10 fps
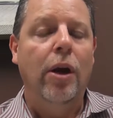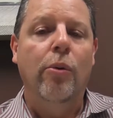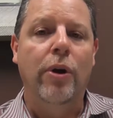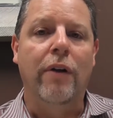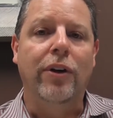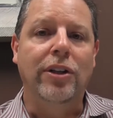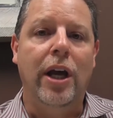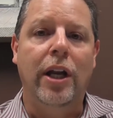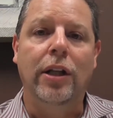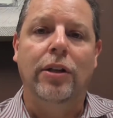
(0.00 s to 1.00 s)
Whenever a
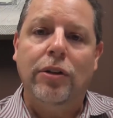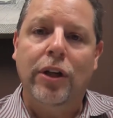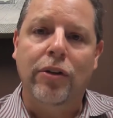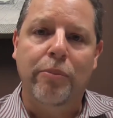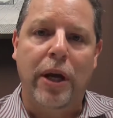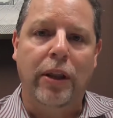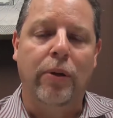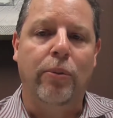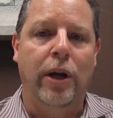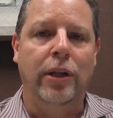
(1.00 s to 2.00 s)
tenant doesn't pay their
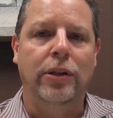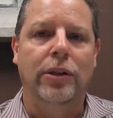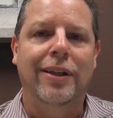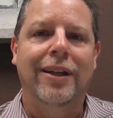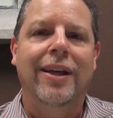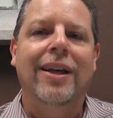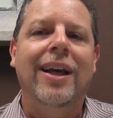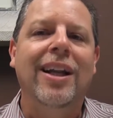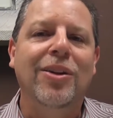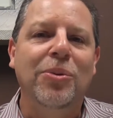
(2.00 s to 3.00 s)
rent,
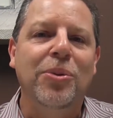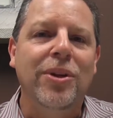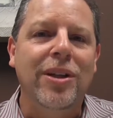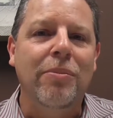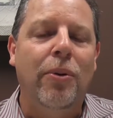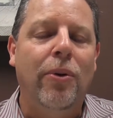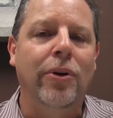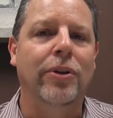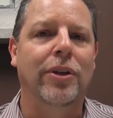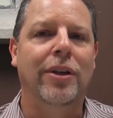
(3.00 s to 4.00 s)
it is really
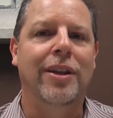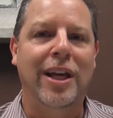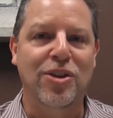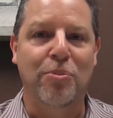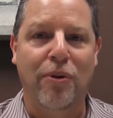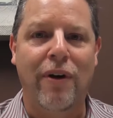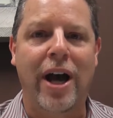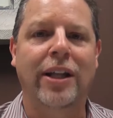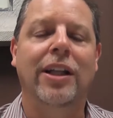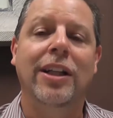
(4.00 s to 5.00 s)
important that you
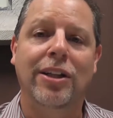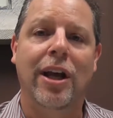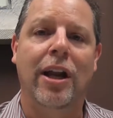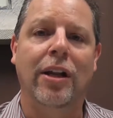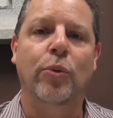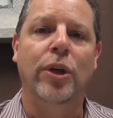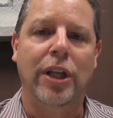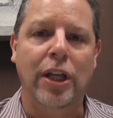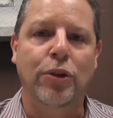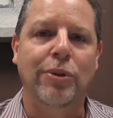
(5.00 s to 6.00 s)
provide the tenant
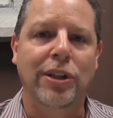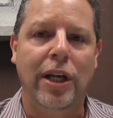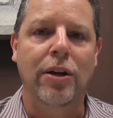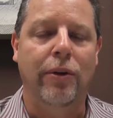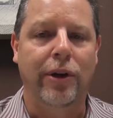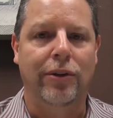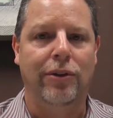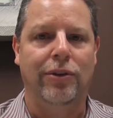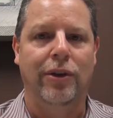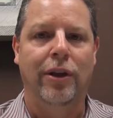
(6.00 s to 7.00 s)
with a 3-day
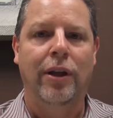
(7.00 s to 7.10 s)
notices.